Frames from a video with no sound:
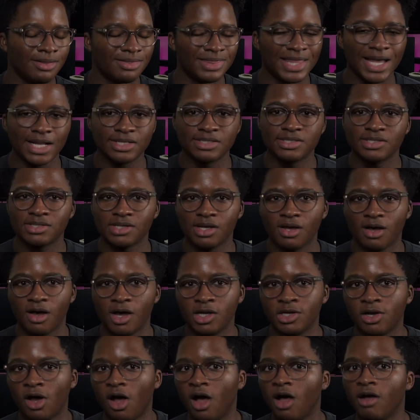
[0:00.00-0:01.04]
That's
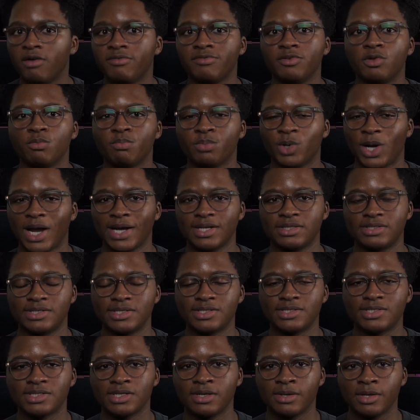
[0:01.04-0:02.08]
an awful
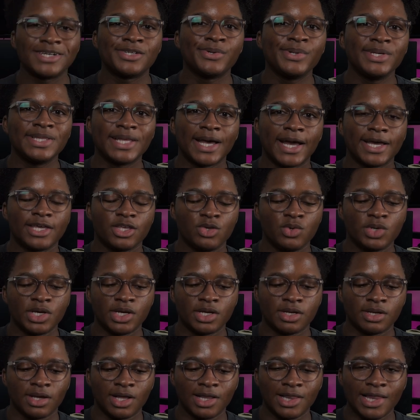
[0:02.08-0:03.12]
practice. By doing that, you
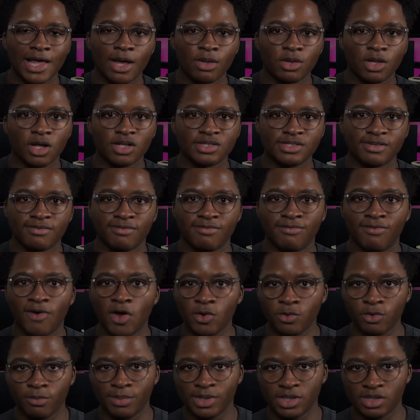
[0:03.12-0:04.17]
can allow lots of
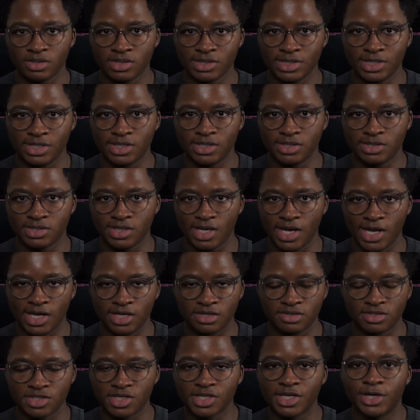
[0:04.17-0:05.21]
vulnerabilities
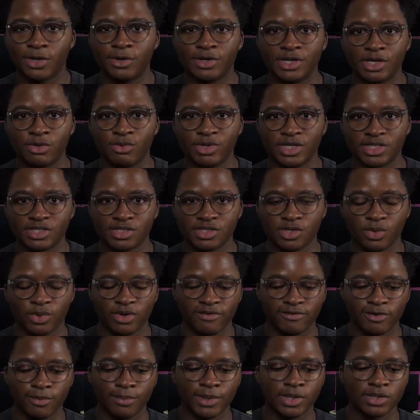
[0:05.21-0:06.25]
and security risks. So
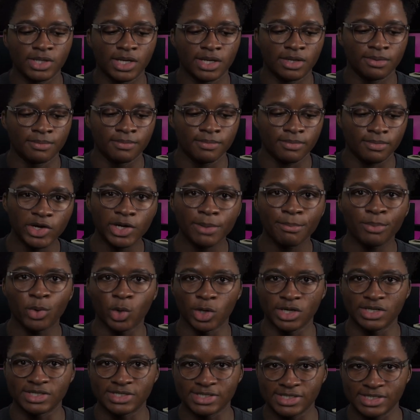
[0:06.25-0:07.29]
if you're building very
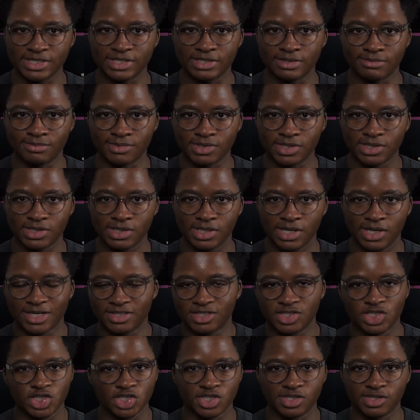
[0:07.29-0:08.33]
important systems,
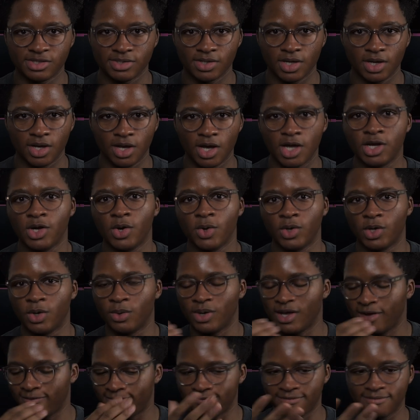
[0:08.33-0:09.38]
that's just a
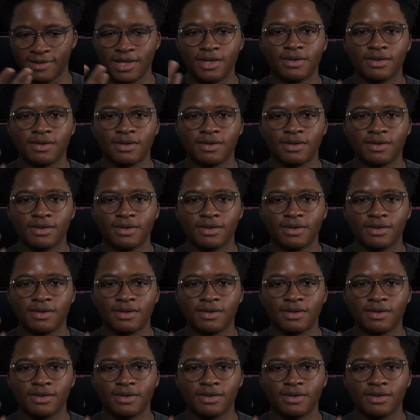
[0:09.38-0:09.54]
no-go. If